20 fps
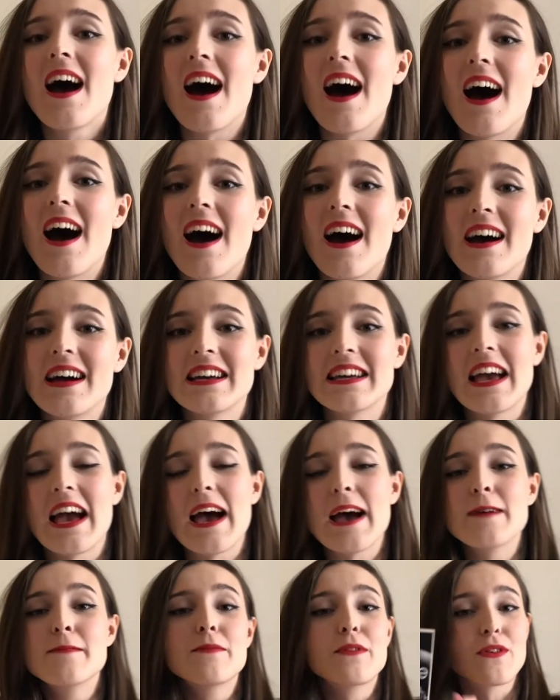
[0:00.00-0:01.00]
I
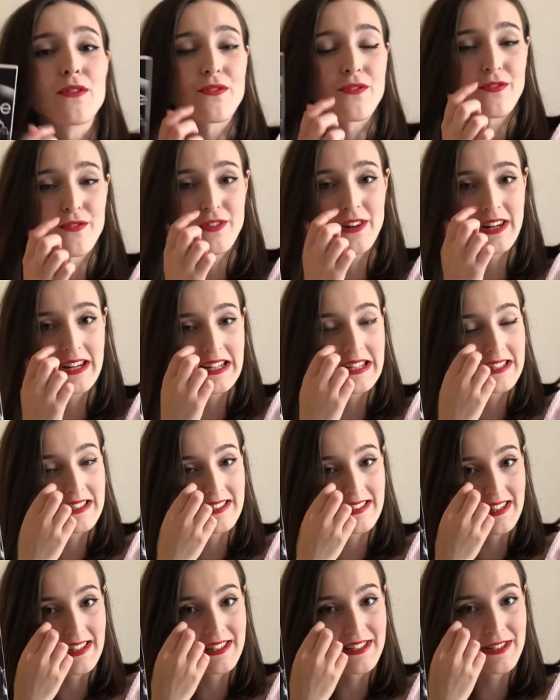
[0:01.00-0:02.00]
am really
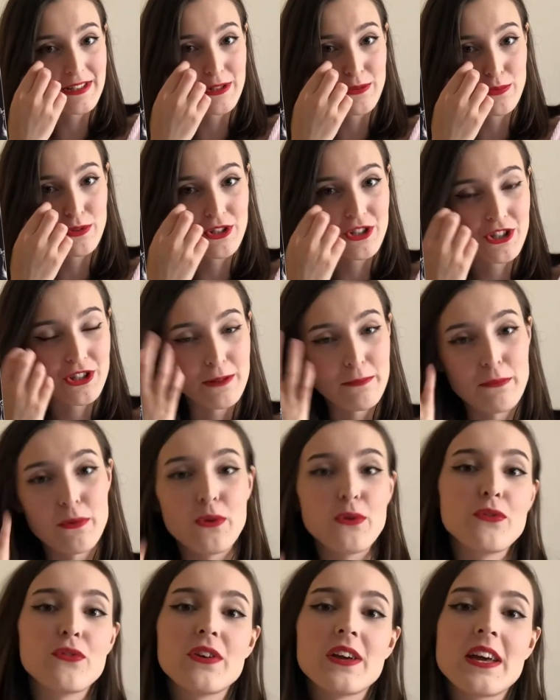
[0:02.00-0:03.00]
excited to watch the
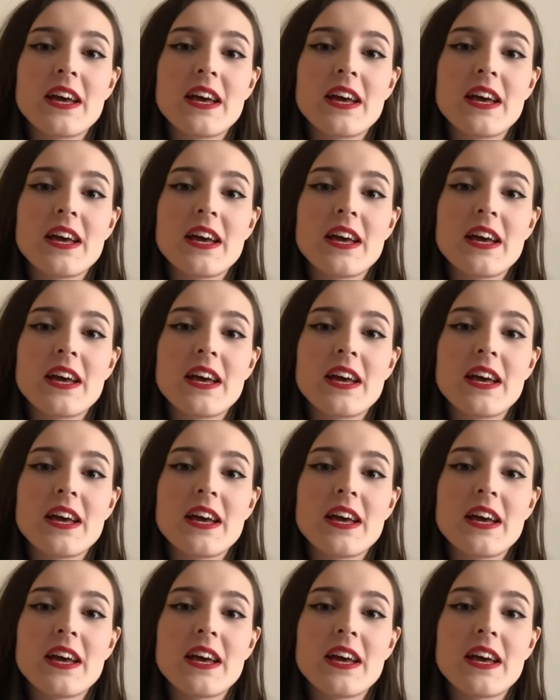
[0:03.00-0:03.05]
movie,